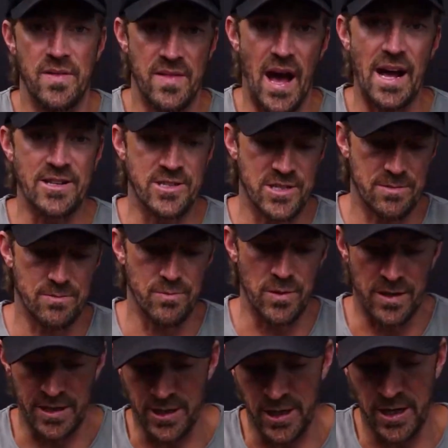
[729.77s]
and that's
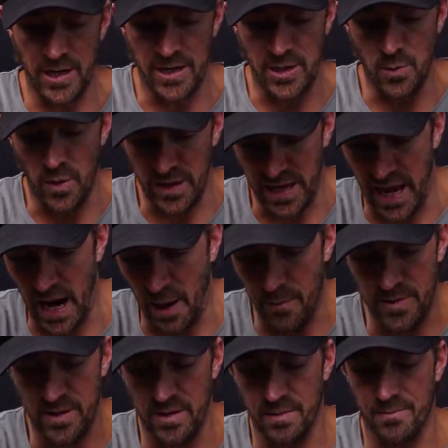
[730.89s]
really good. You want to
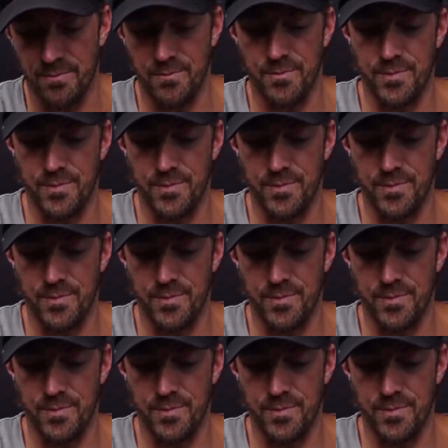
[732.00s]
camera the